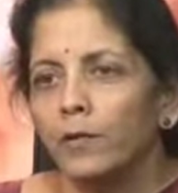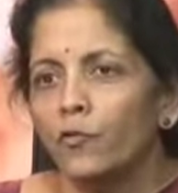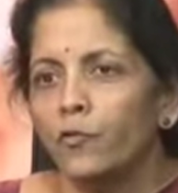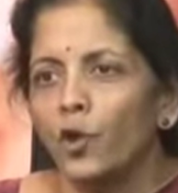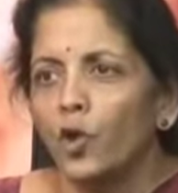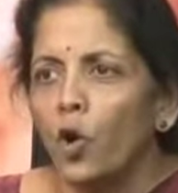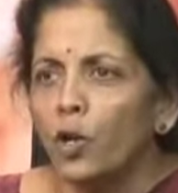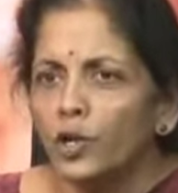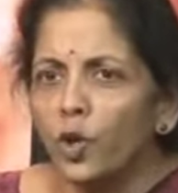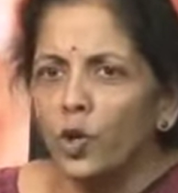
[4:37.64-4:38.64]
for
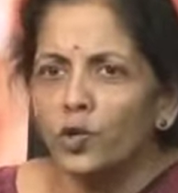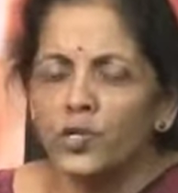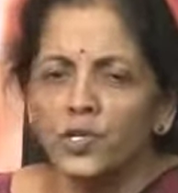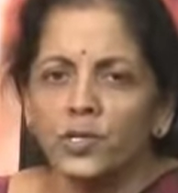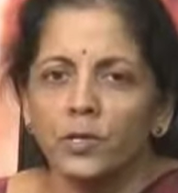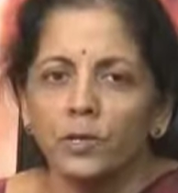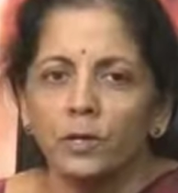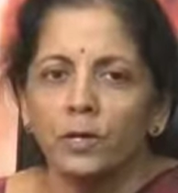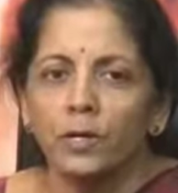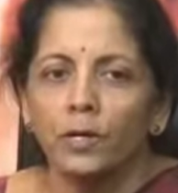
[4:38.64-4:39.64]
all those
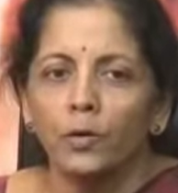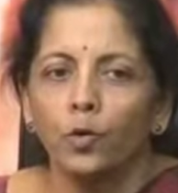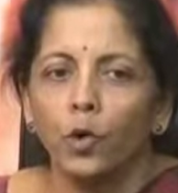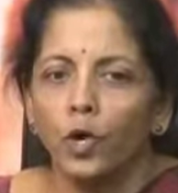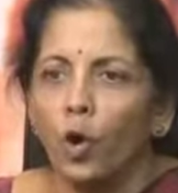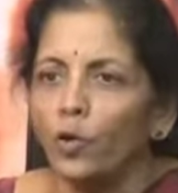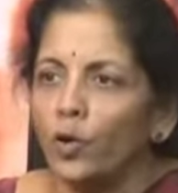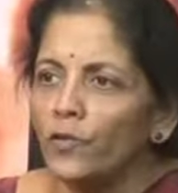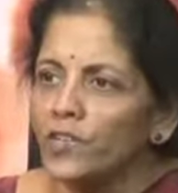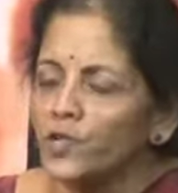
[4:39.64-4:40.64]
who are out
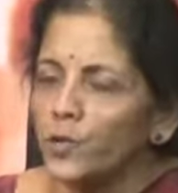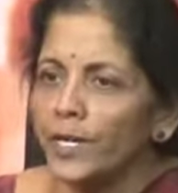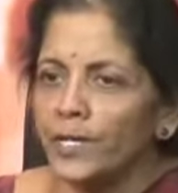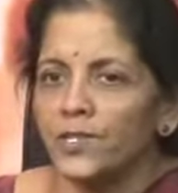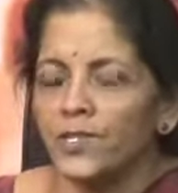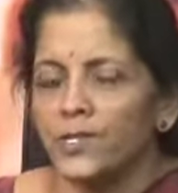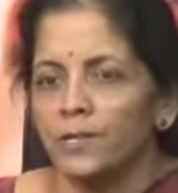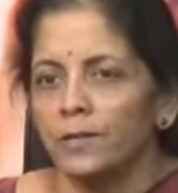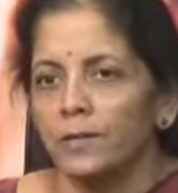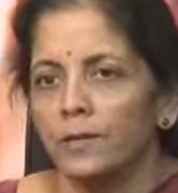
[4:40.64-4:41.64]
on the streets
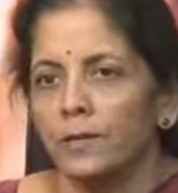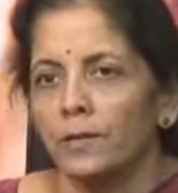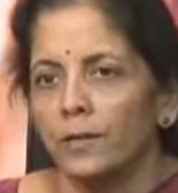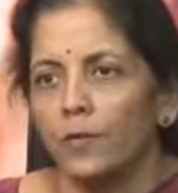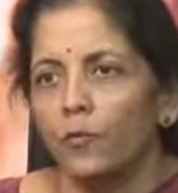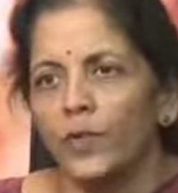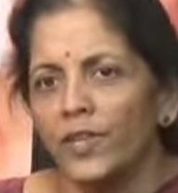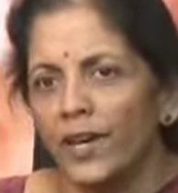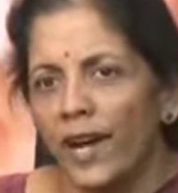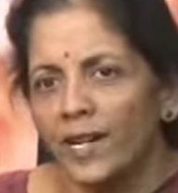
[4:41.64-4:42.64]
with
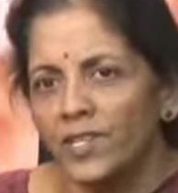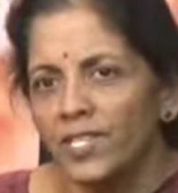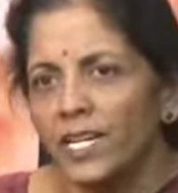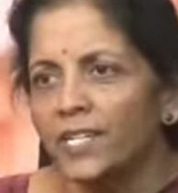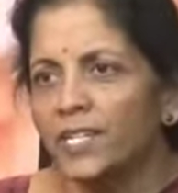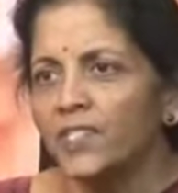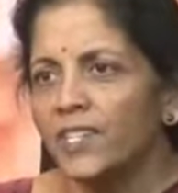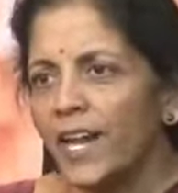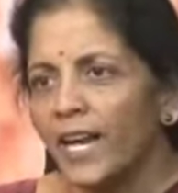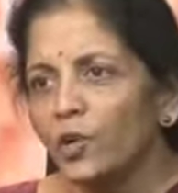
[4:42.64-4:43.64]
their anxieties
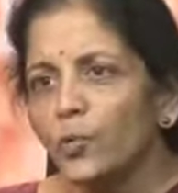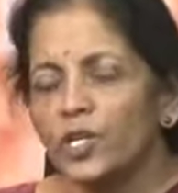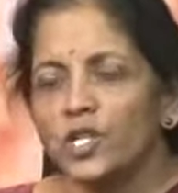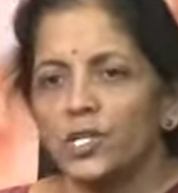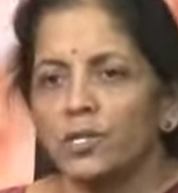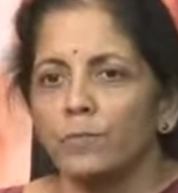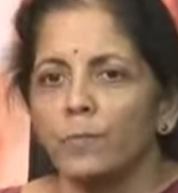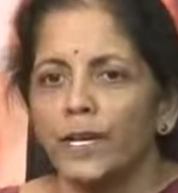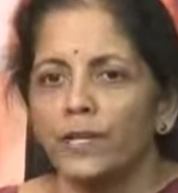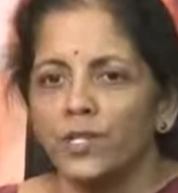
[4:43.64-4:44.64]
and anguish
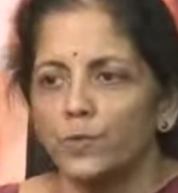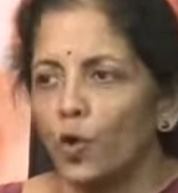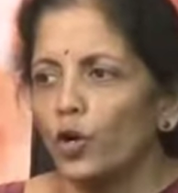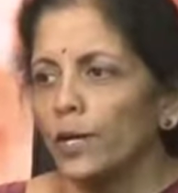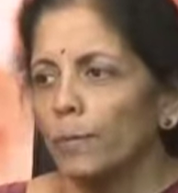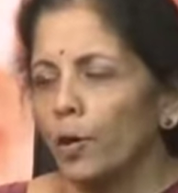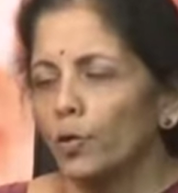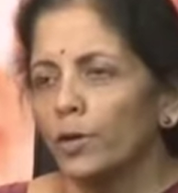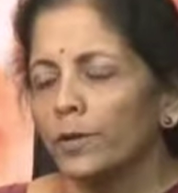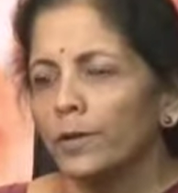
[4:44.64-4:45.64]
being spoken
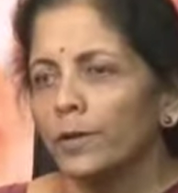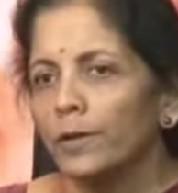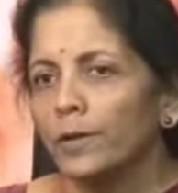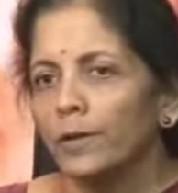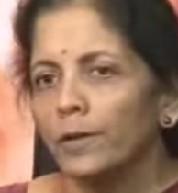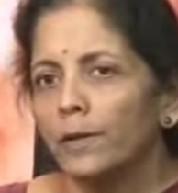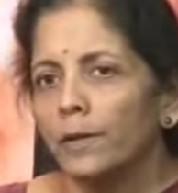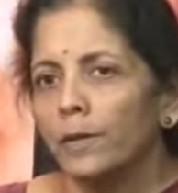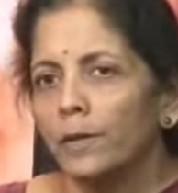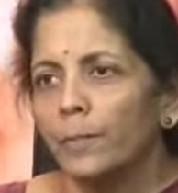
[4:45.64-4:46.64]
about.
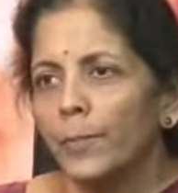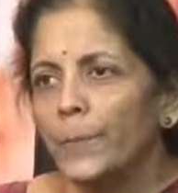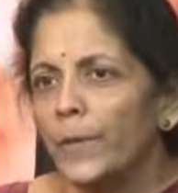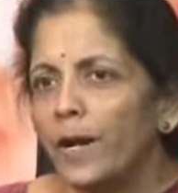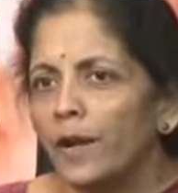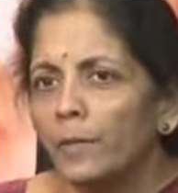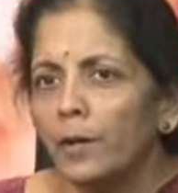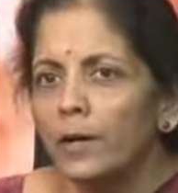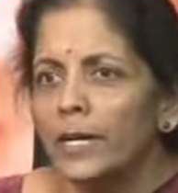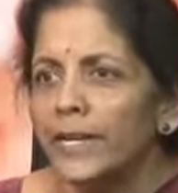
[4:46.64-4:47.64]
People are
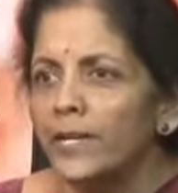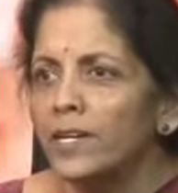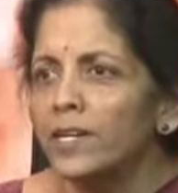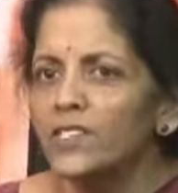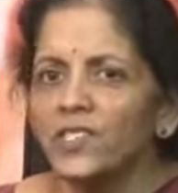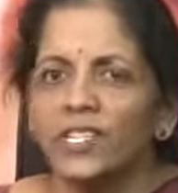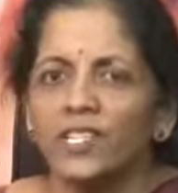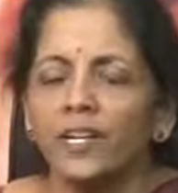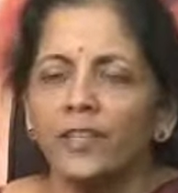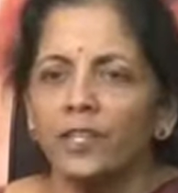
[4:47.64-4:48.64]
leaderless,
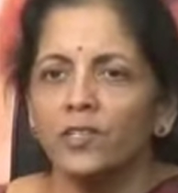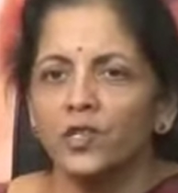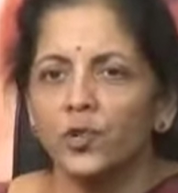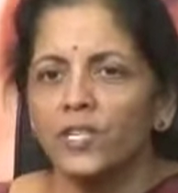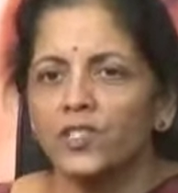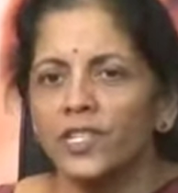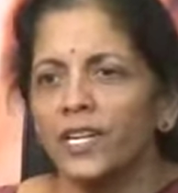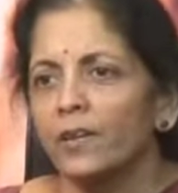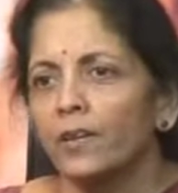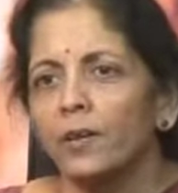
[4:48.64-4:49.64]
sitting in the streets
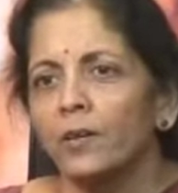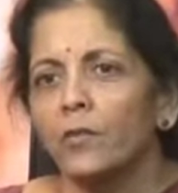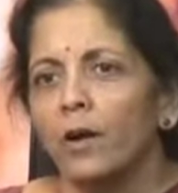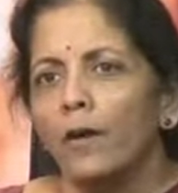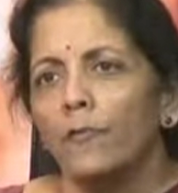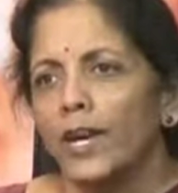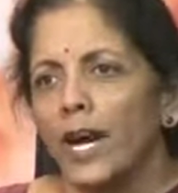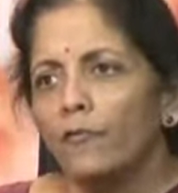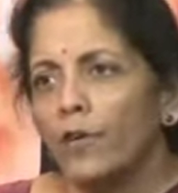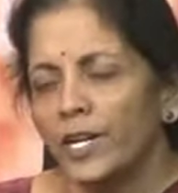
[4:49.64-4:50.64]
saying, we
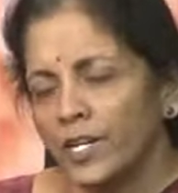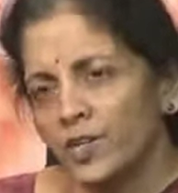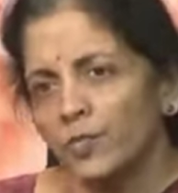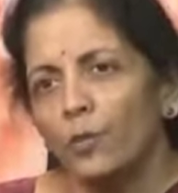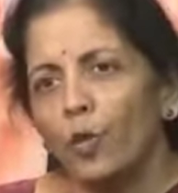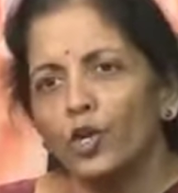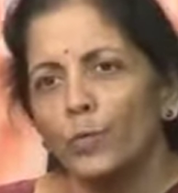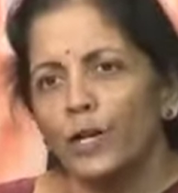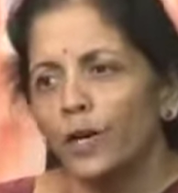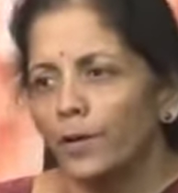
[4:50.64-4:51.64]
have worries, we want to
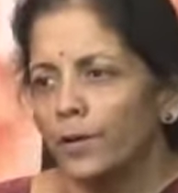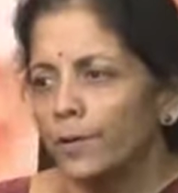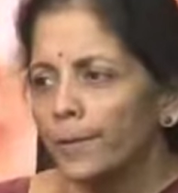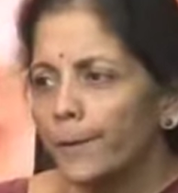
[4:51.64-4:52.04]
be heard.